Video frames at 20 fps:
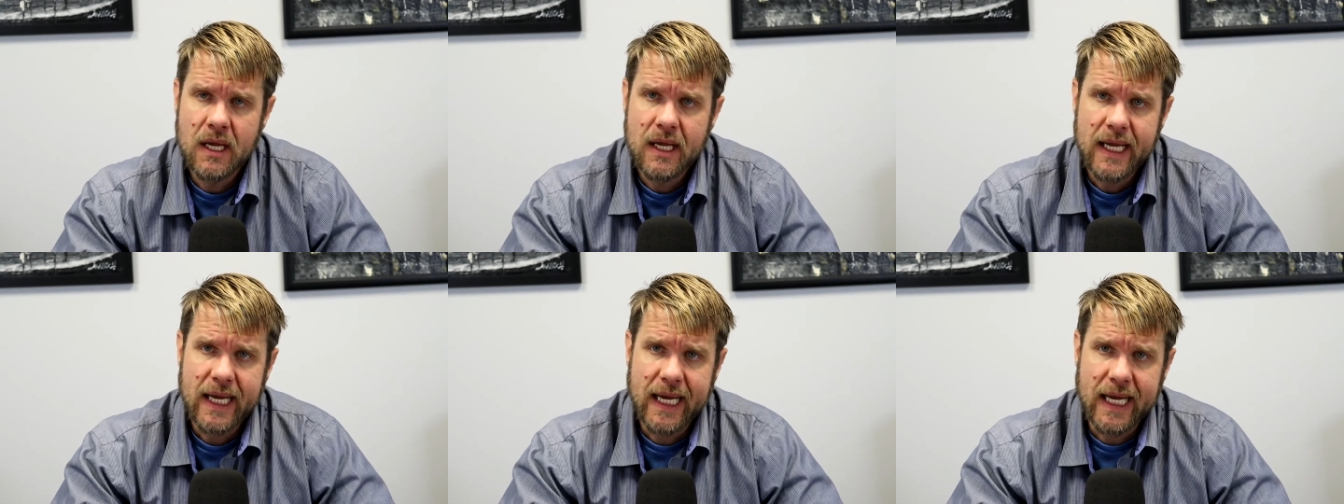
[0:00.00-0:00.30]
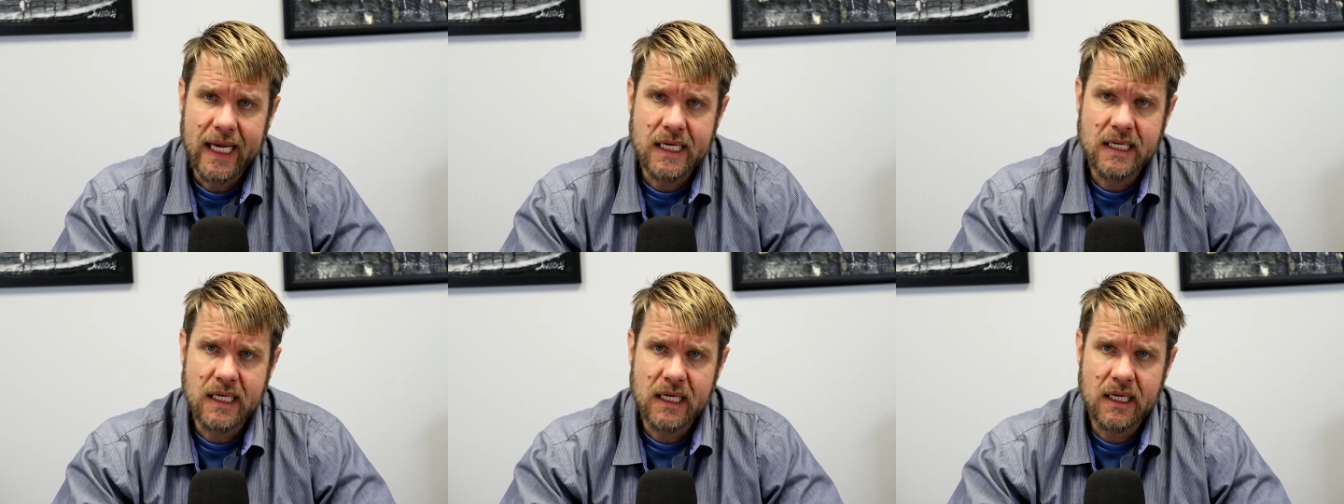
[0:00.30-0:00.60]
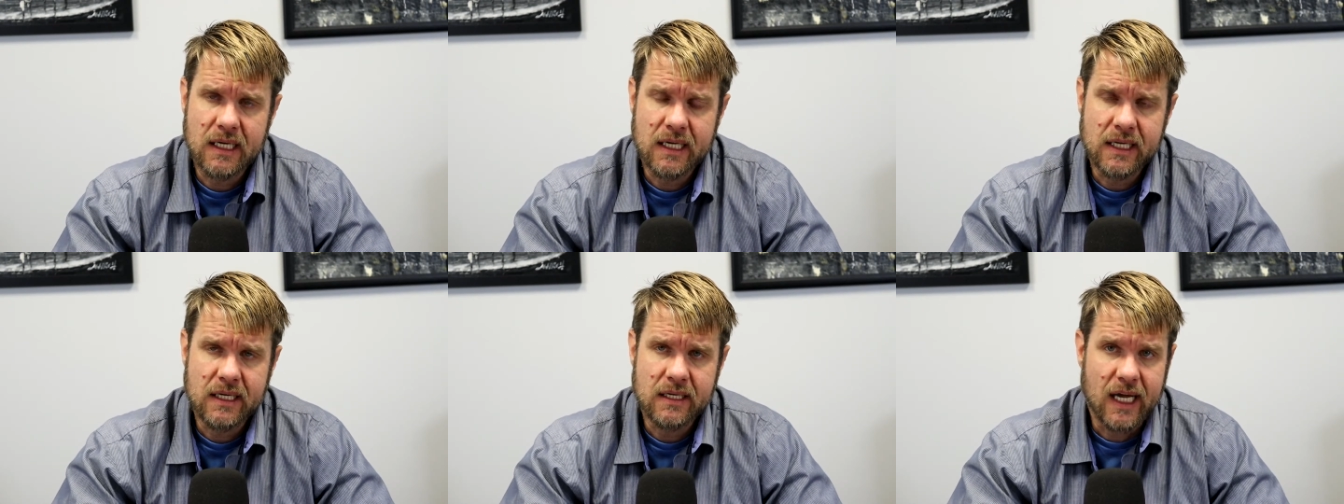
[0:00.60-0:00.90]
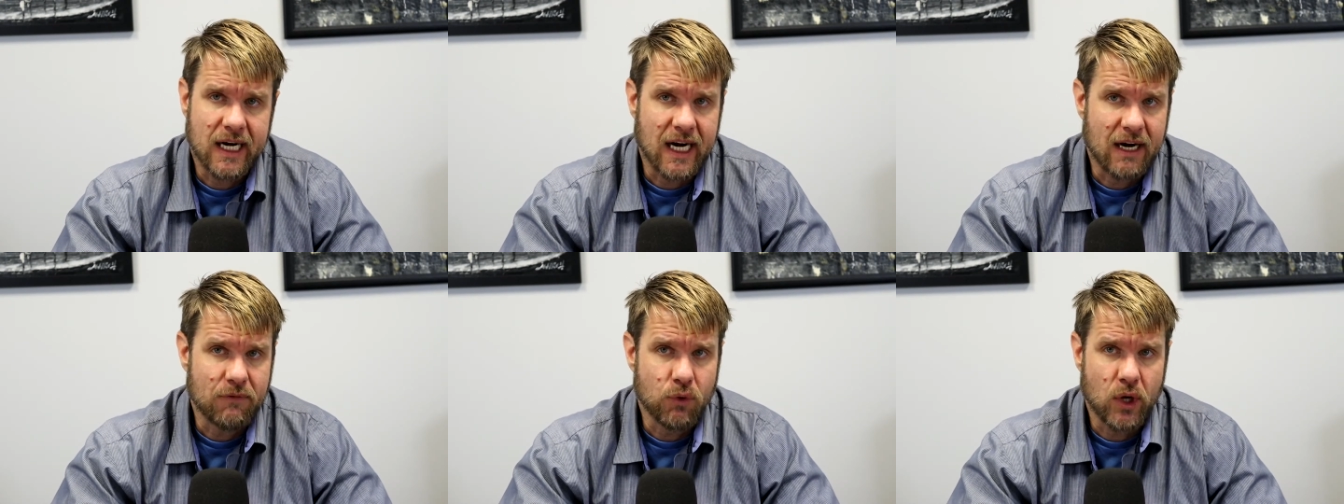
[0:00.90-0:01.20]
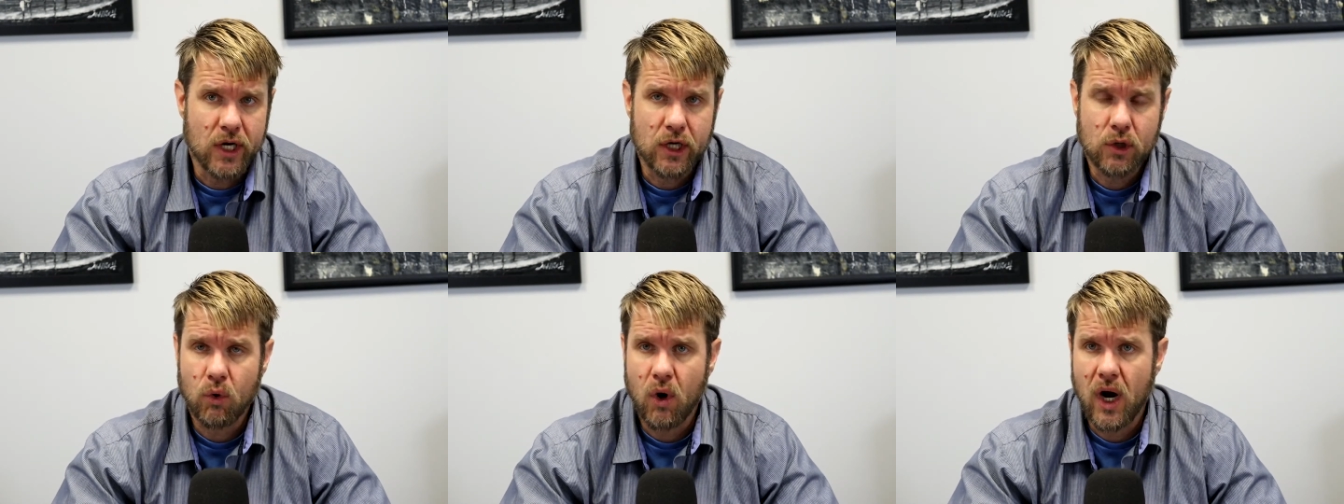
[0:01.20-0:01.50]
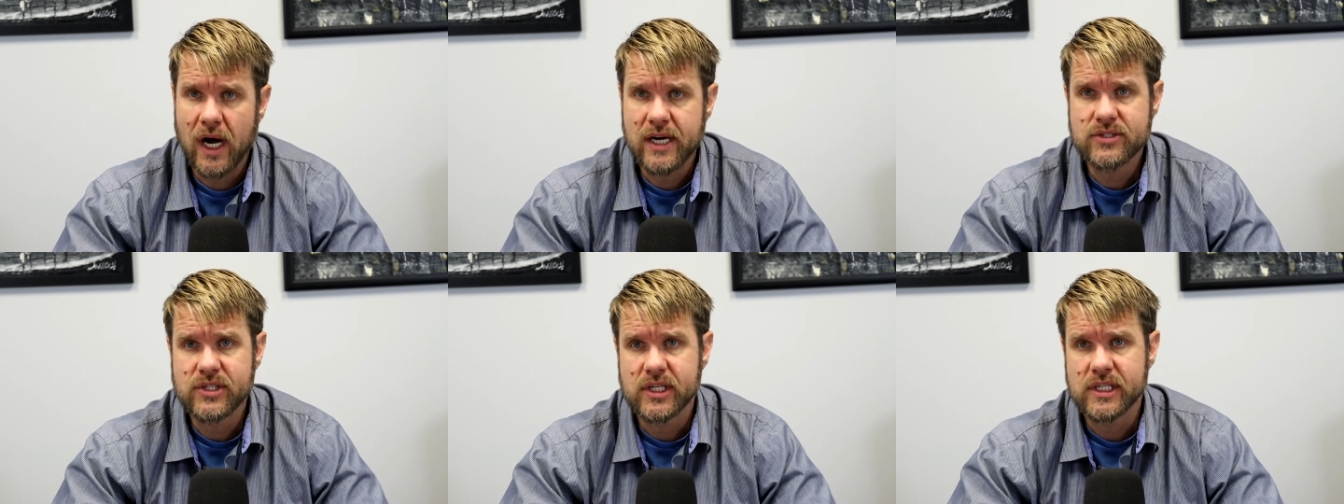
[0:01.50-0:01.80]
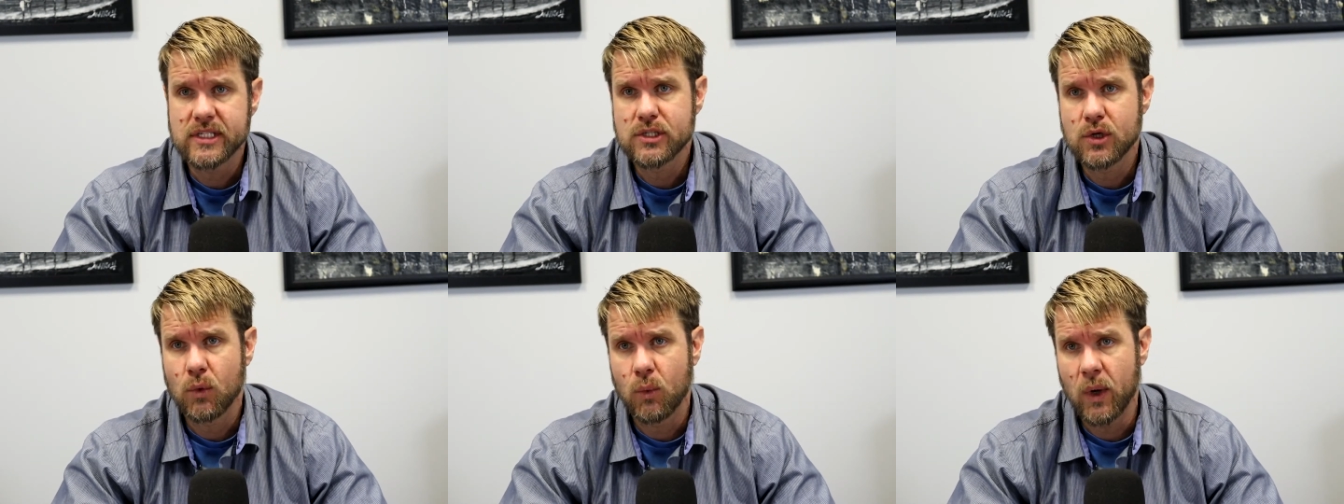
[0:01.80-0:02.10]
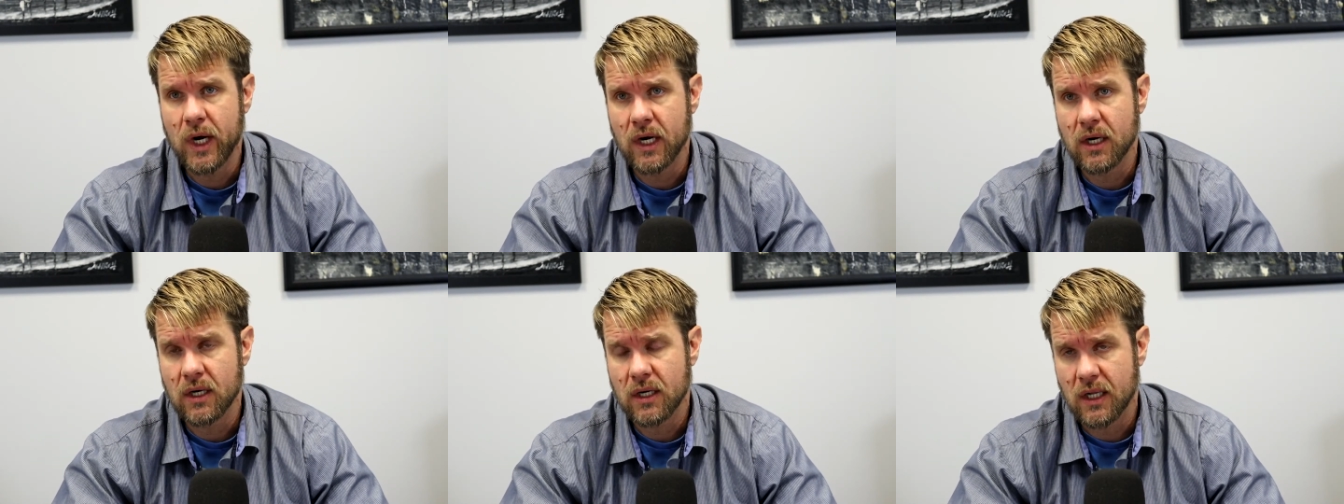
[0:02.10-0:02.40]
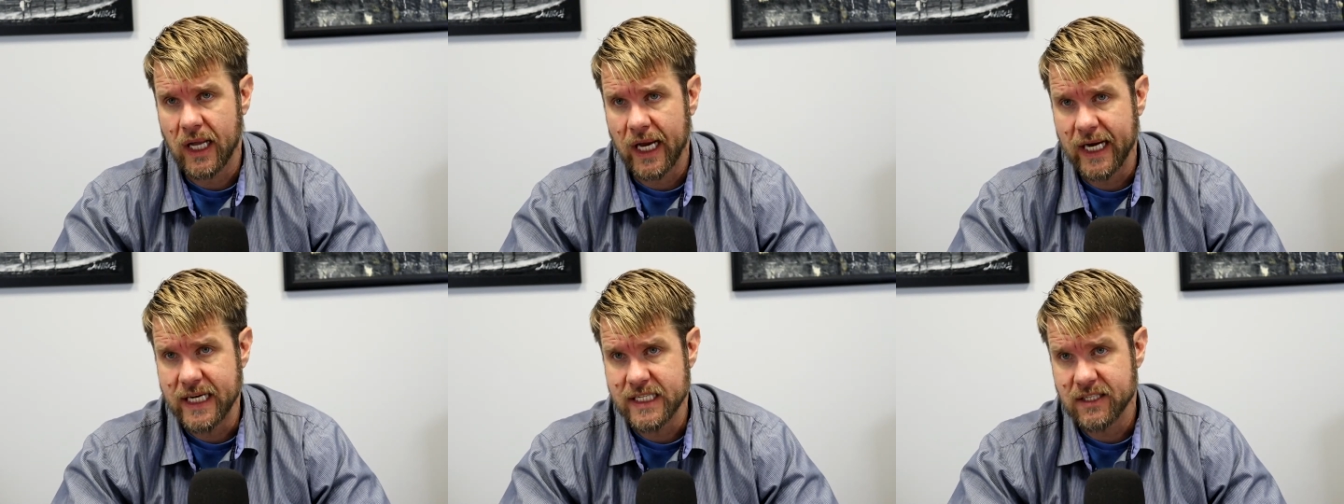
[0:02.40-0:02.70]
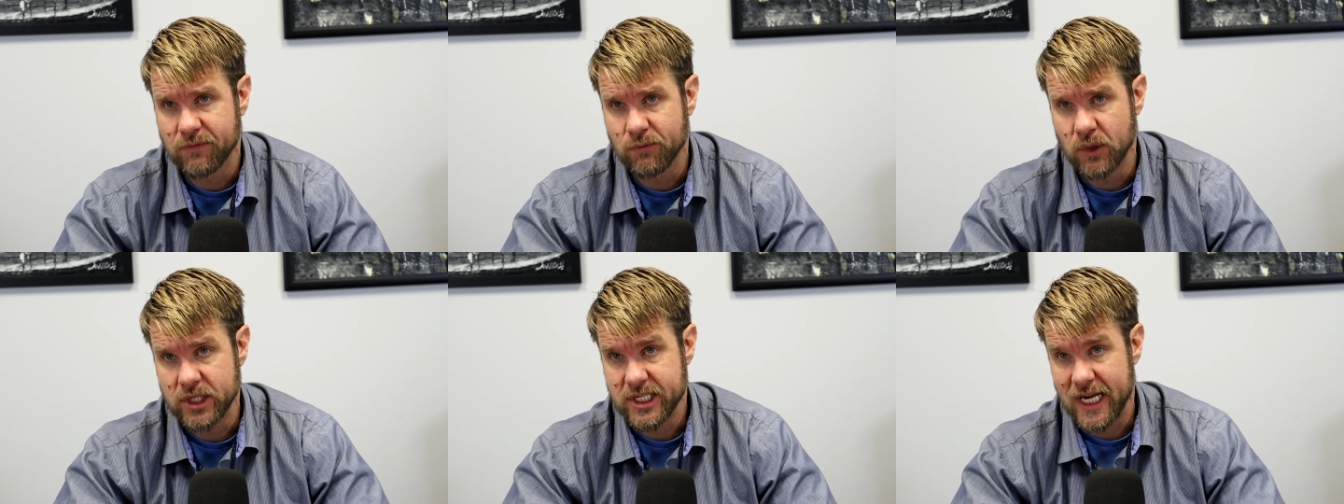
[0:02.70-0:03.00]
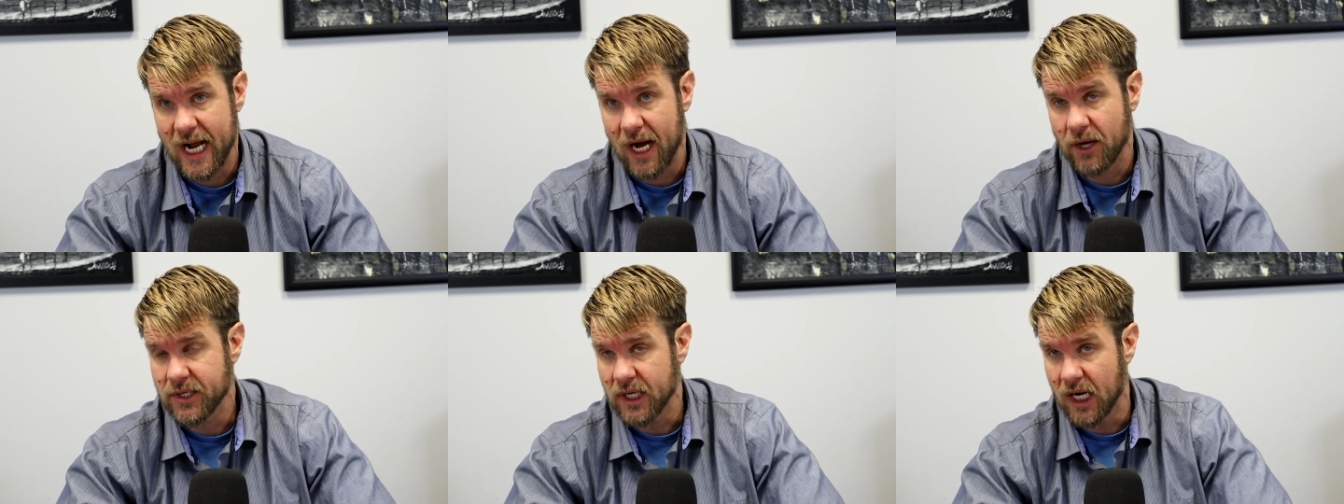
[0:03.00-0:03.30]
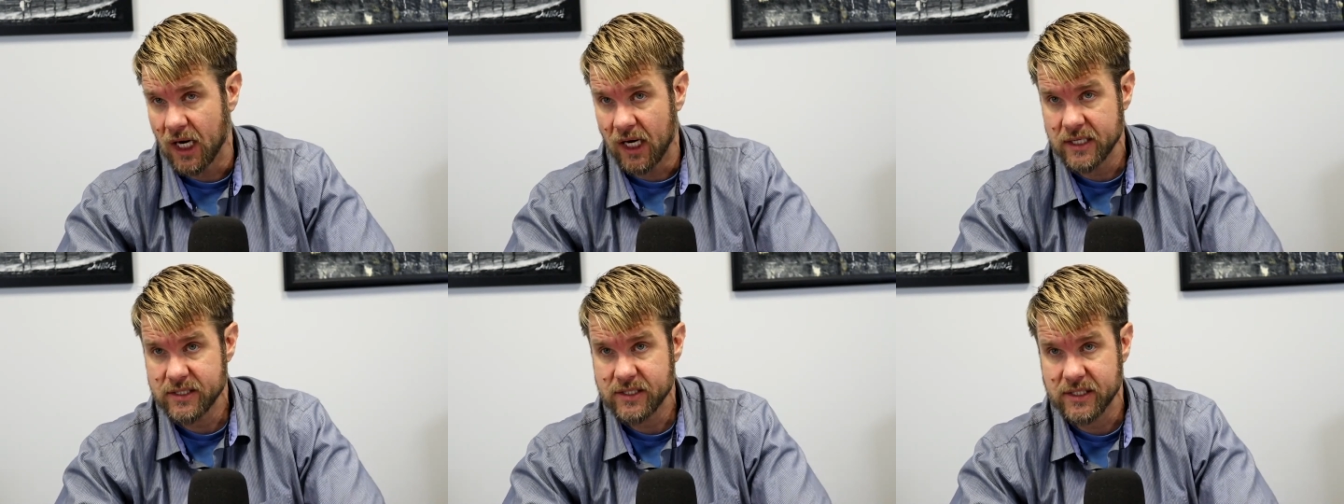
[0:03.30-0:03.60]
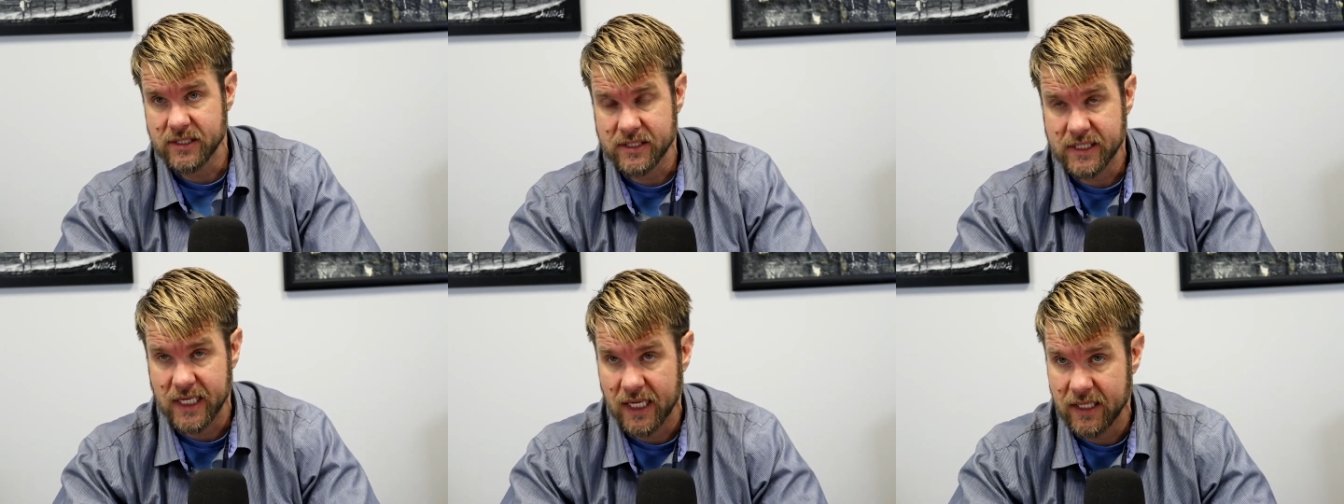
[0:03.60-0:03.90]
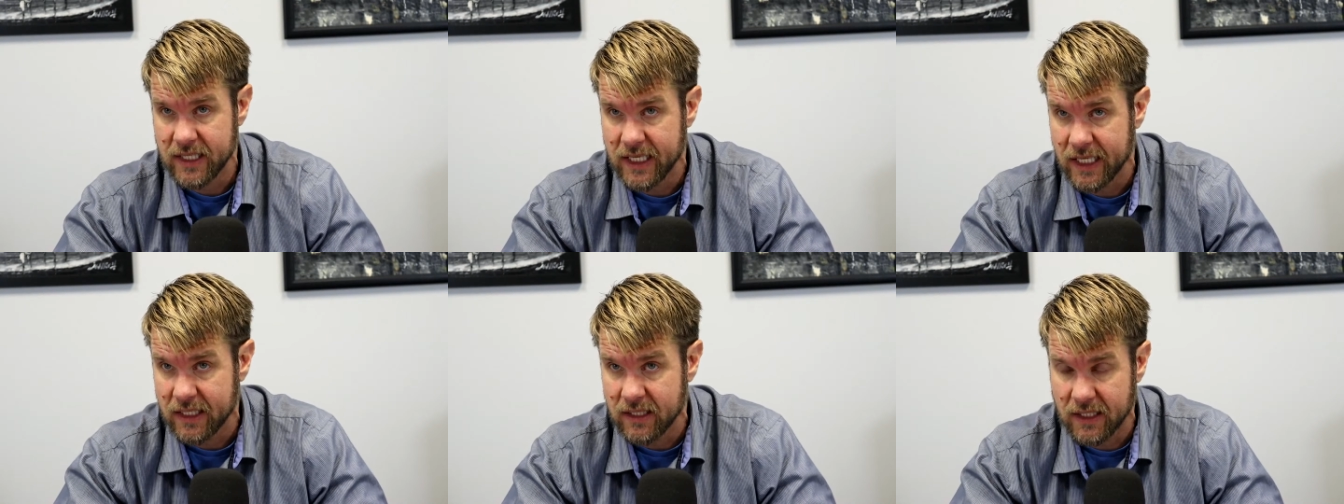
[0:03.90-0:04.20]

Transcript: And I've run across this to where clients have reached out to us and said